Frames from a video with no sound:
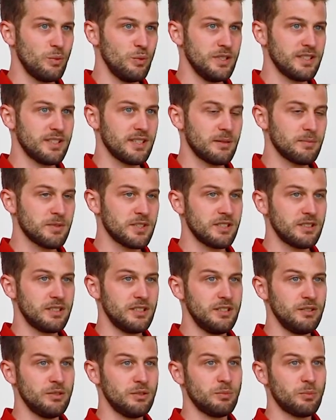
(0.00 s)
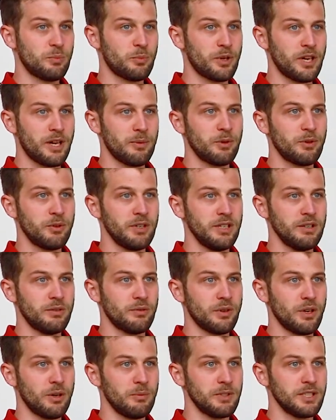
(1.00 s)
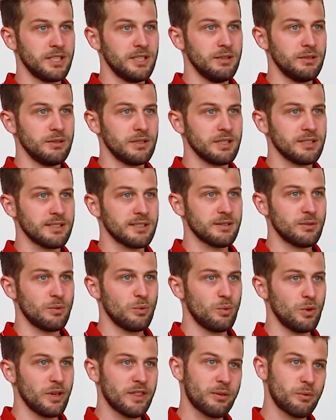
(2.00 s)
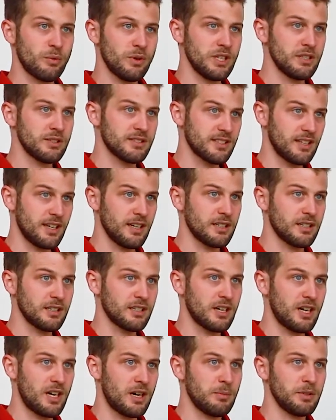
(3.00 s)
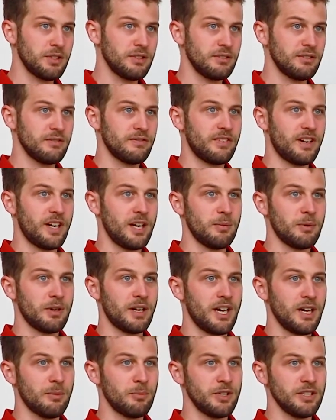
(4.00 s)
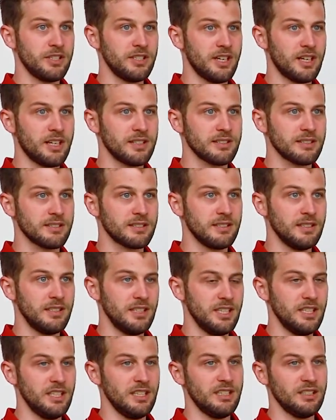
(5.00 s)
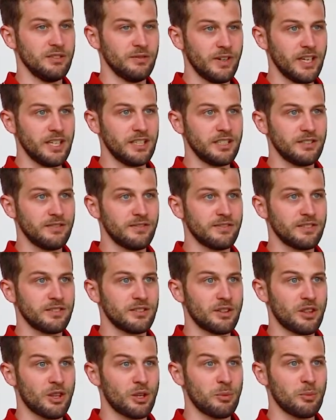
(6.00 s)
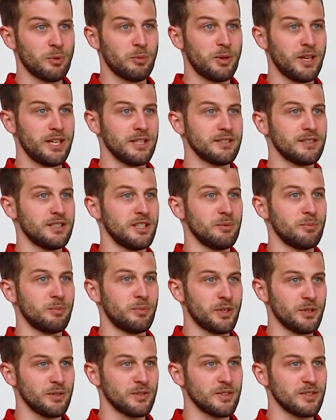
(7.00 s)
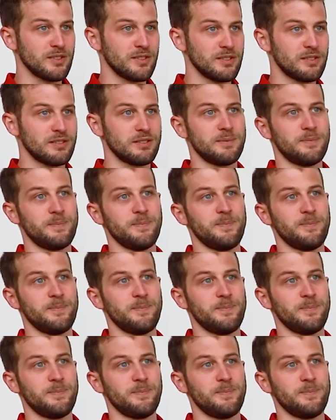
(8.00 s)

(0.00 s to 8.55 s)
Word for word: we substitute primary raw materials with recycled carbon fiber hybrid yarns in innovative thermoplastic processes.